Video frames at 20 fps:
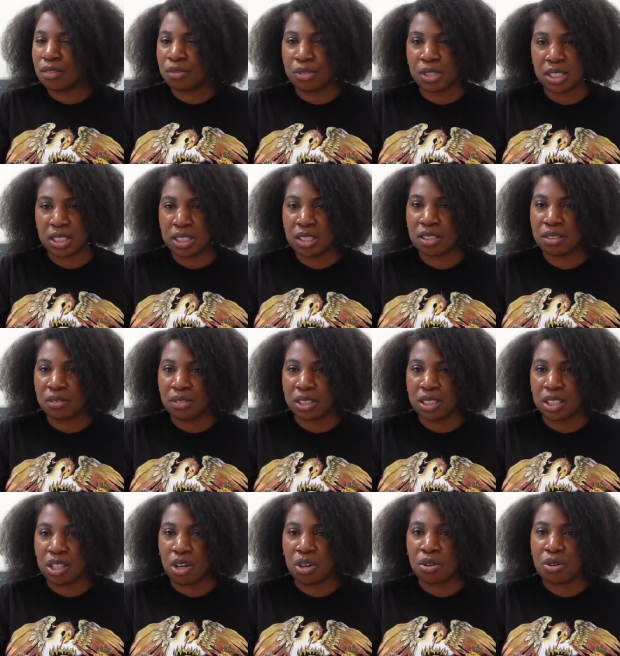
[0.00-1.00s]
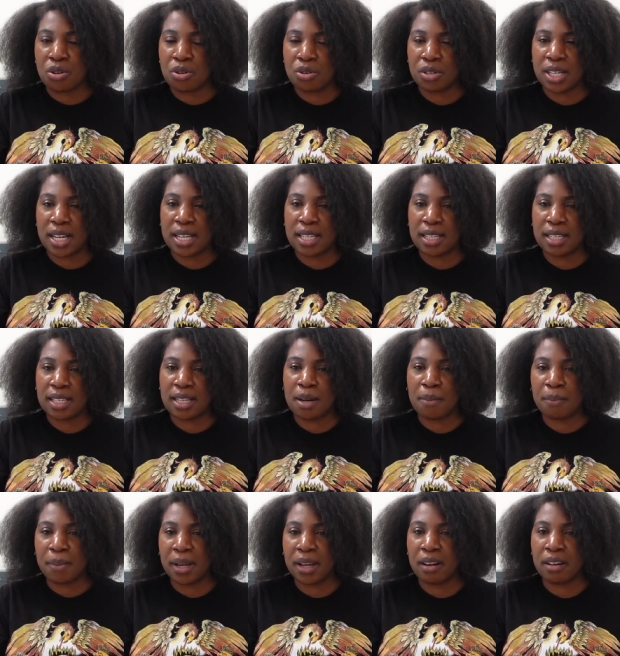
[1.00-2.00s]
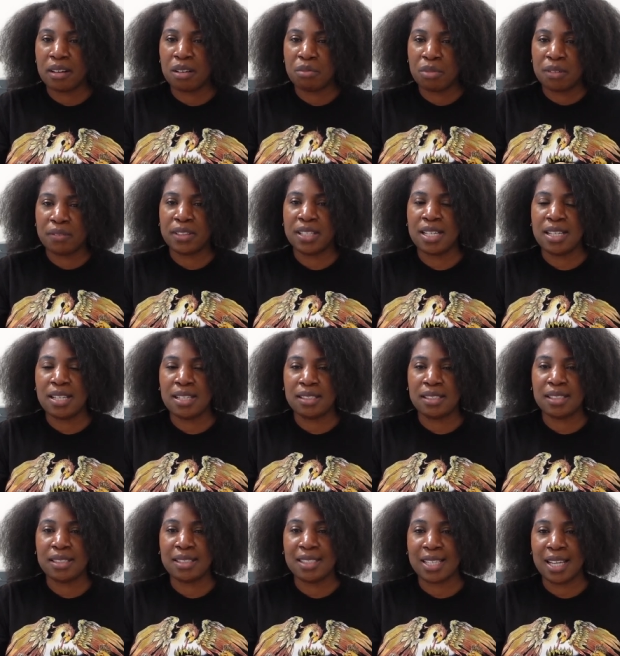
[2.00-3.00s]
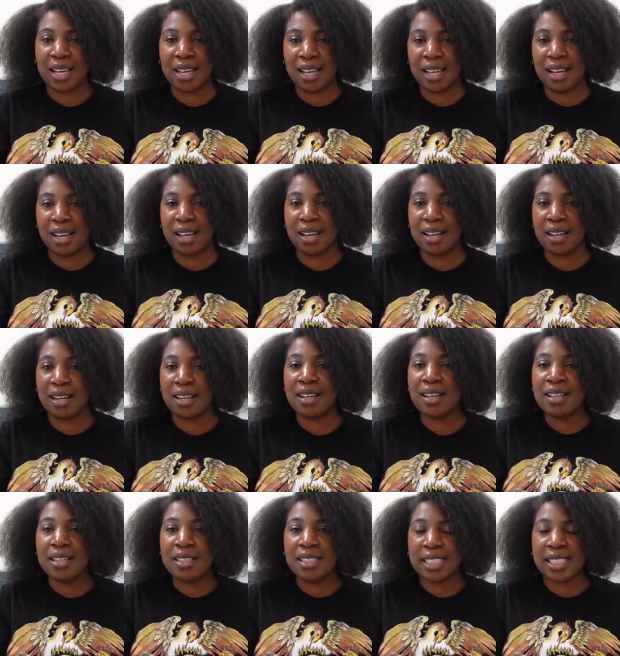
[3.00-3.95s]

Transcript: which is really old, and then I'm pairing it with these tan